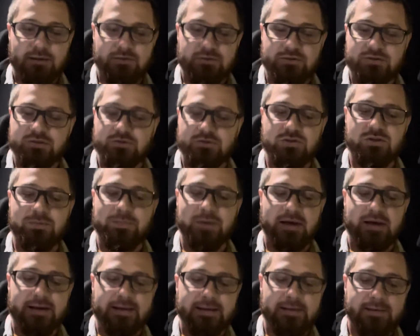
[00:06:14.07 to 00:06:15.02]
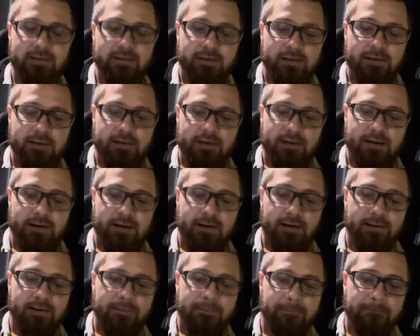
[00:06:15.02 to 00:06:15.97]
Just use your body.
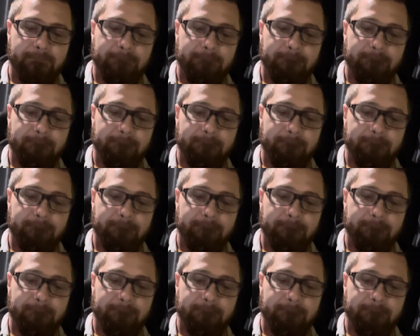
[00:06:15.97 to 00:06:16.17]
Um,